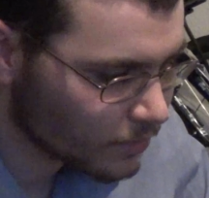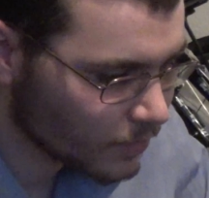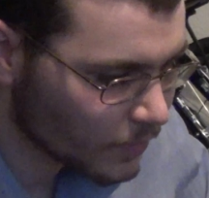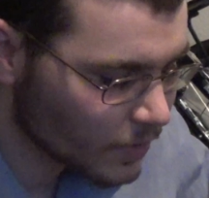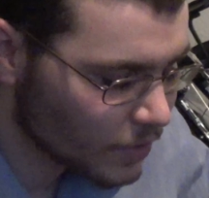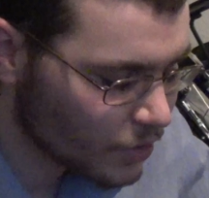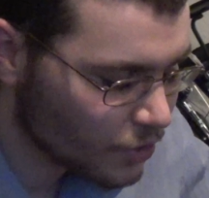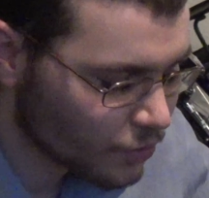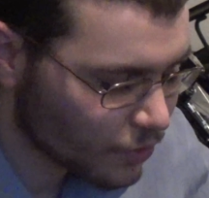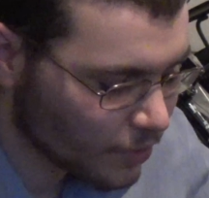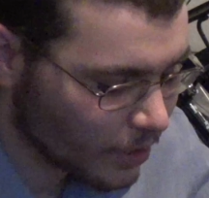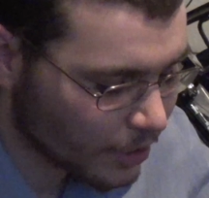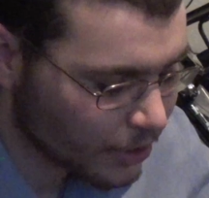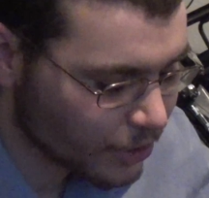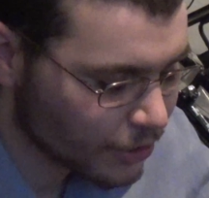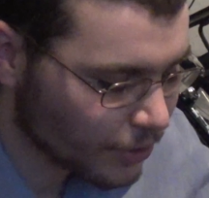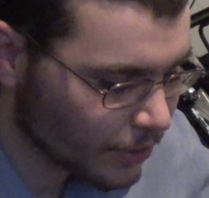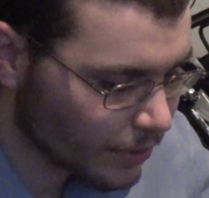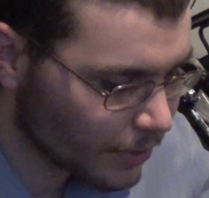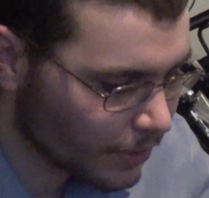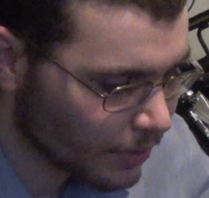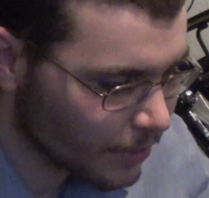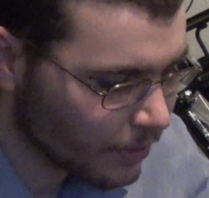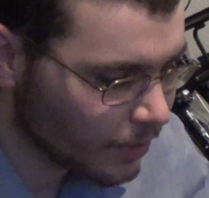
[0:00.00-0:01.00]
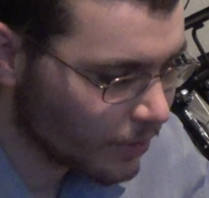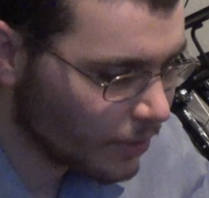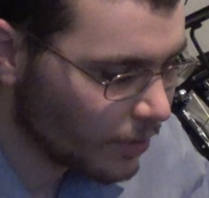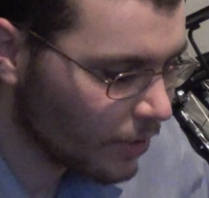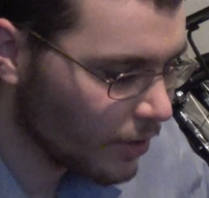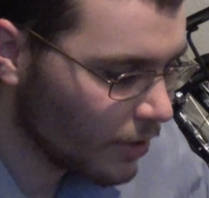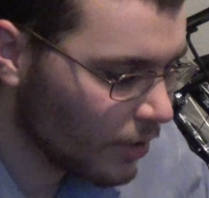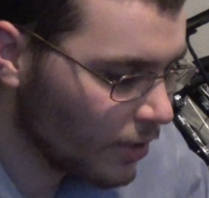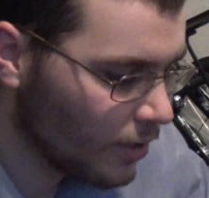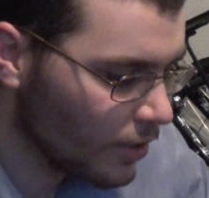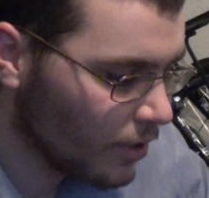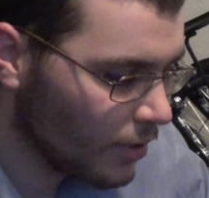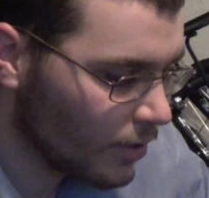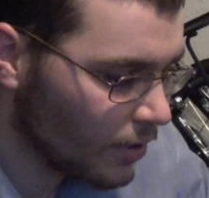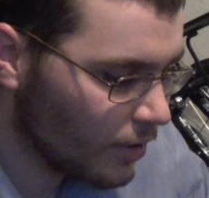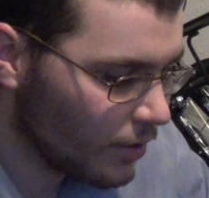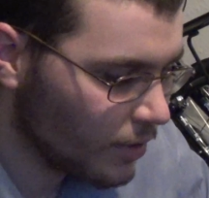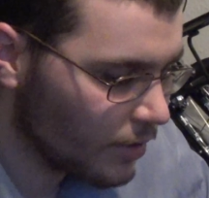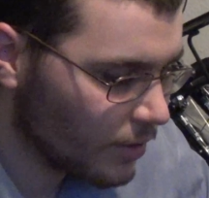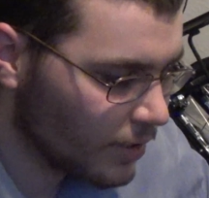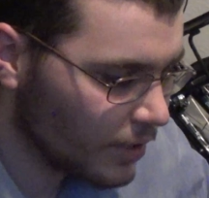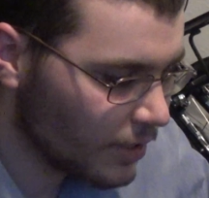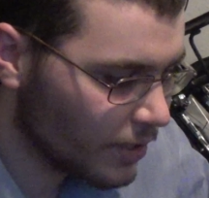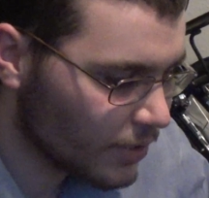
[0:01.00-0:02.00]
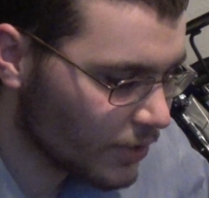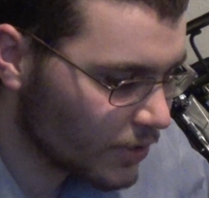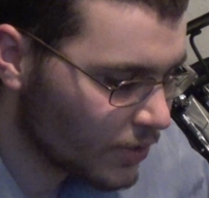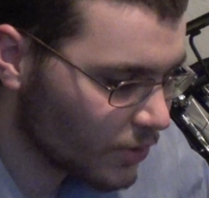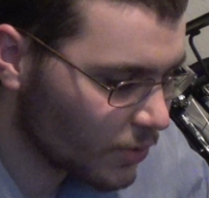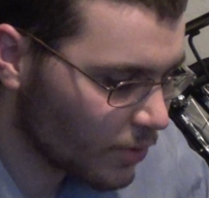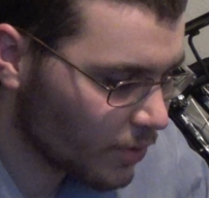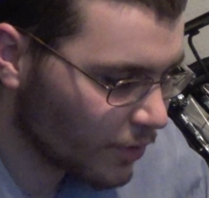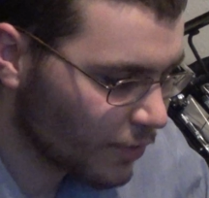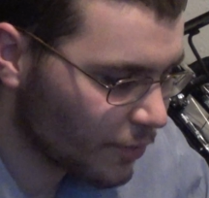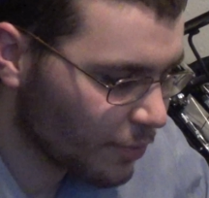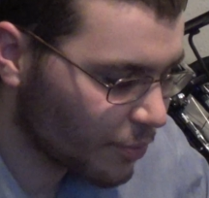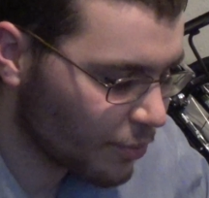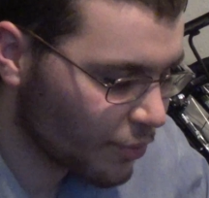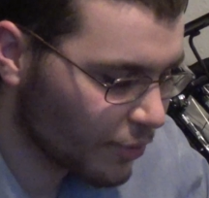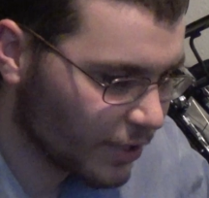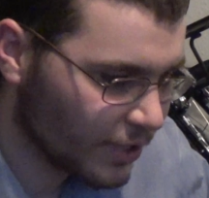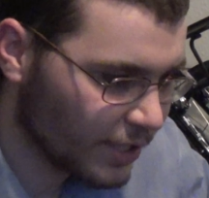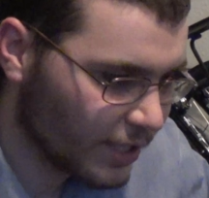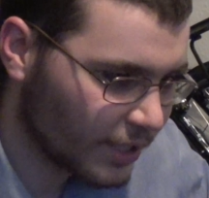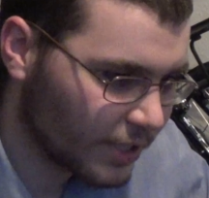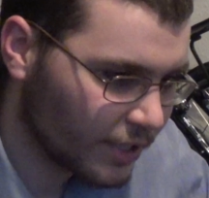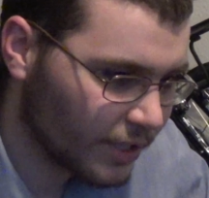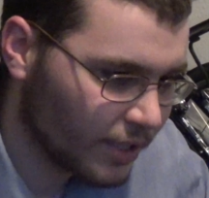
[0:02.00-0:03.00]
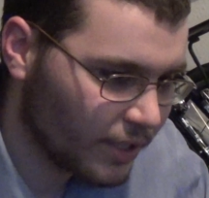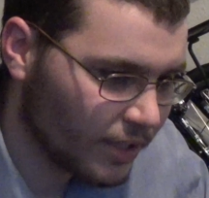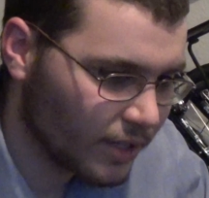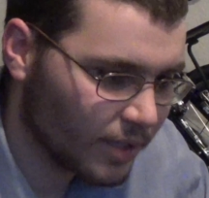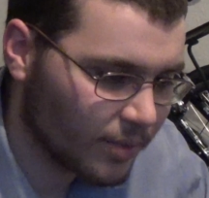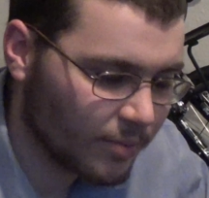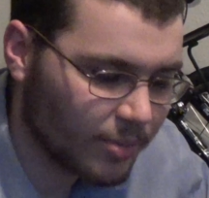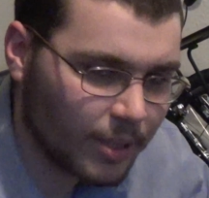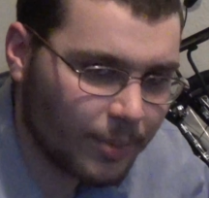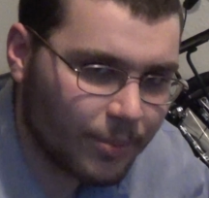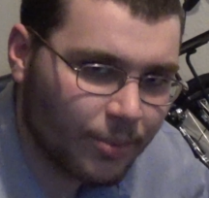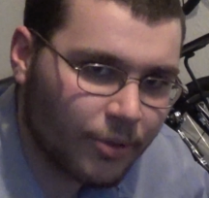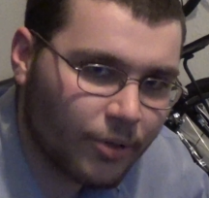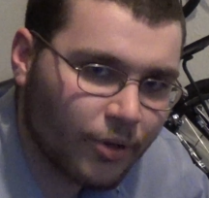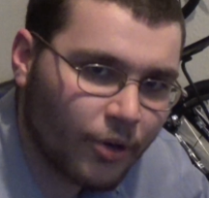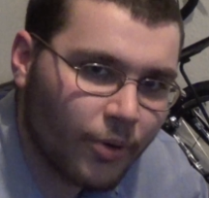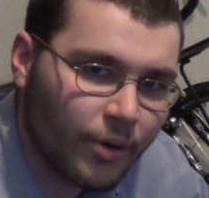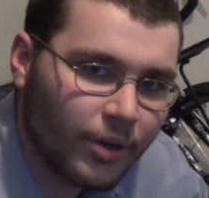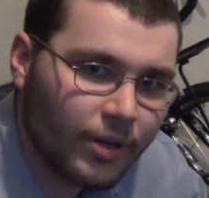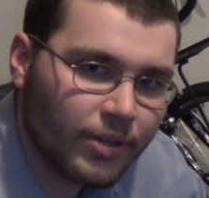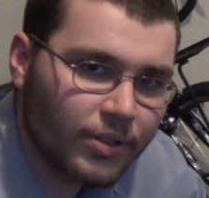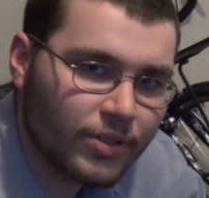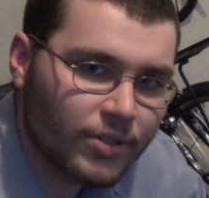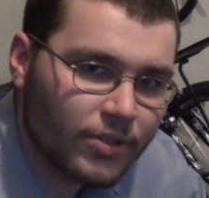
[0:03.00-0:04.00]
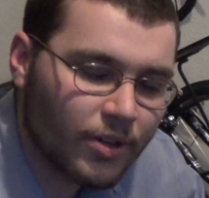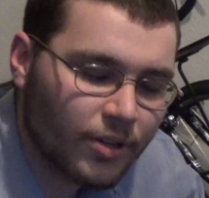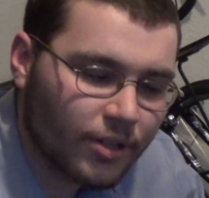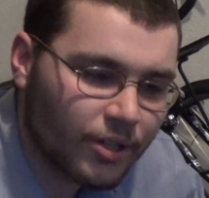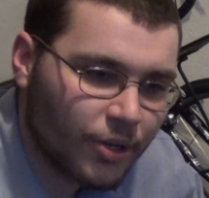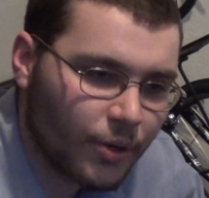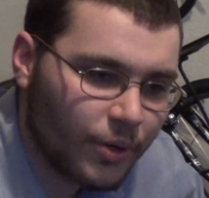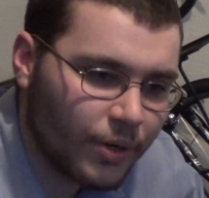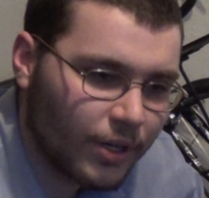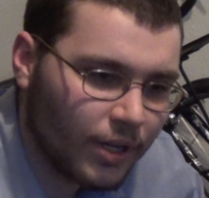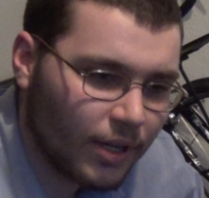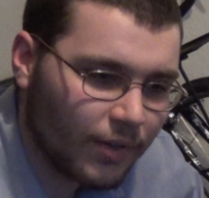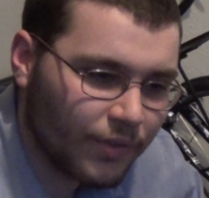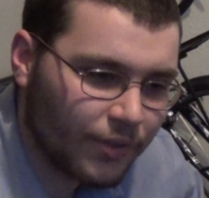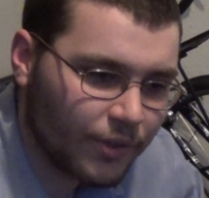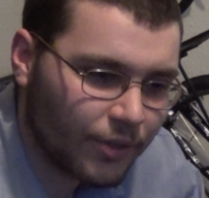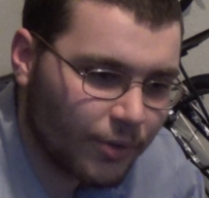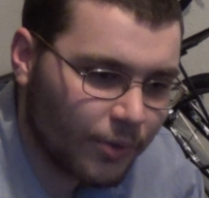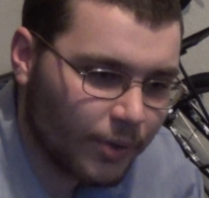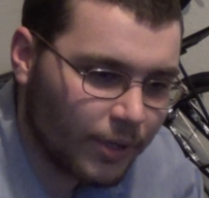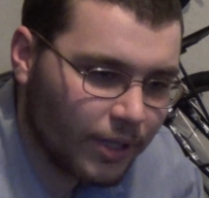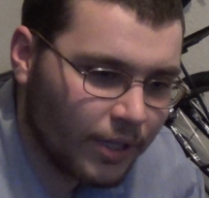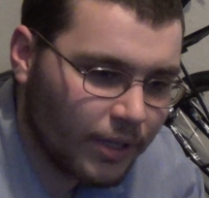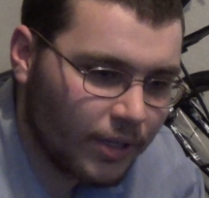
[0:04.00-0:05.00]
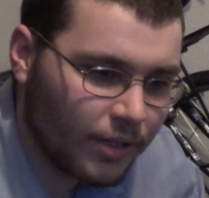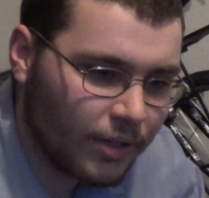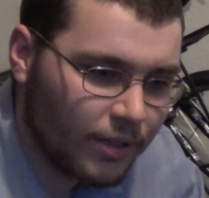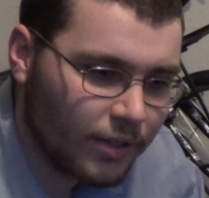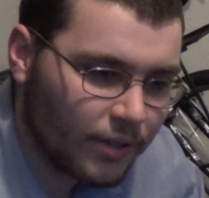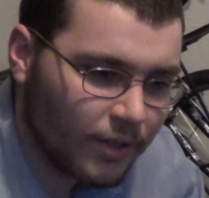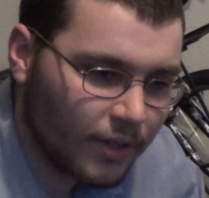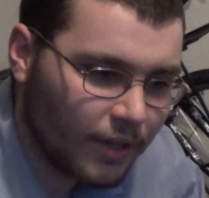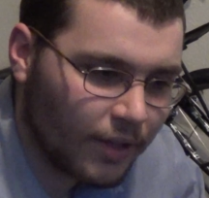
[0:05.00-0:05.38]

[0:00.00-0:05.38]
structure is sort of predicting that people are going to start going off the grid,